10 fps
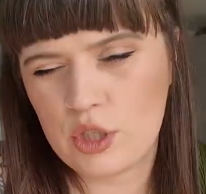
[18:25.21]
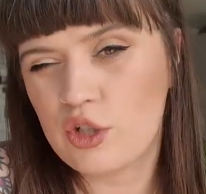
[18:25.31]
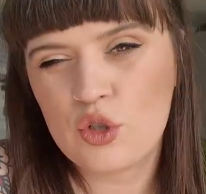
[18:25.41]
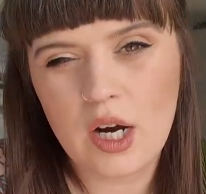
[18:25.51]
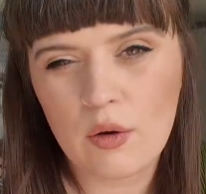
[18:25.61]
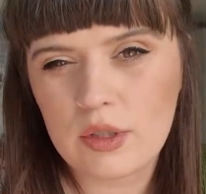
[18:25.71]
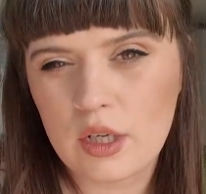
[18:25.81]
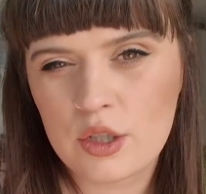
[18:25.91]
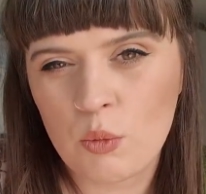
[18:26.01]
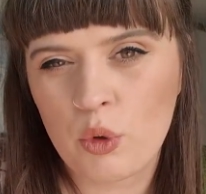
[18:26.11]
just to try out
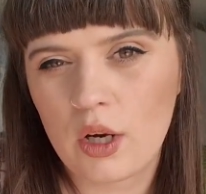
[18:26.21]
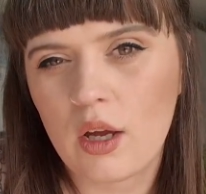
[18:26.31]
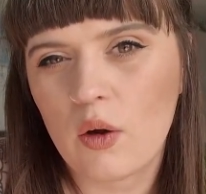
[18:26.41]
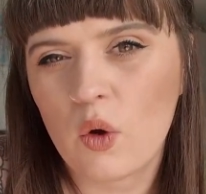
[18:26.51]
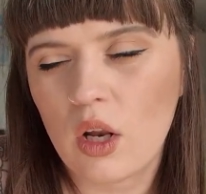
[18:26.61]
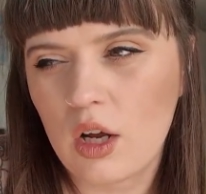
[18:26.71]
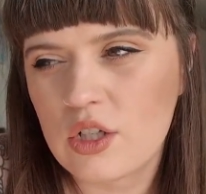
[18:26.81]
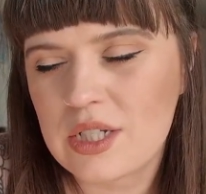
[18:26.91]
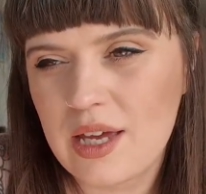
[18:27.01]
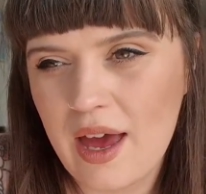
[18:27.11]
reduction printing on a
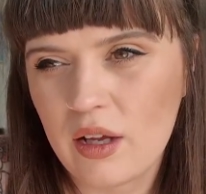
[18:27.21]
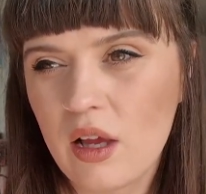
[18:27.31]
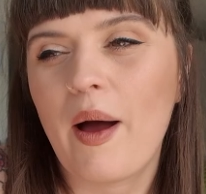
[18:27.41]
larger scale,